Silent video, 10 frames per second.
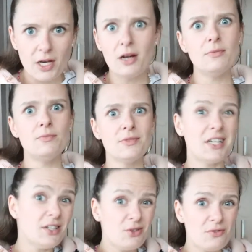You know,
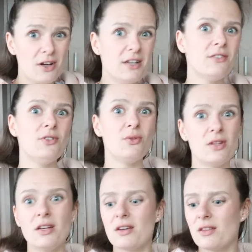send it to a friend if you
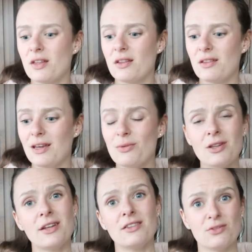think that they
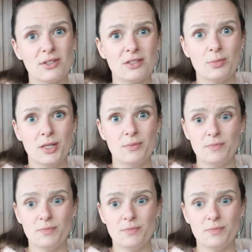would like this recipe.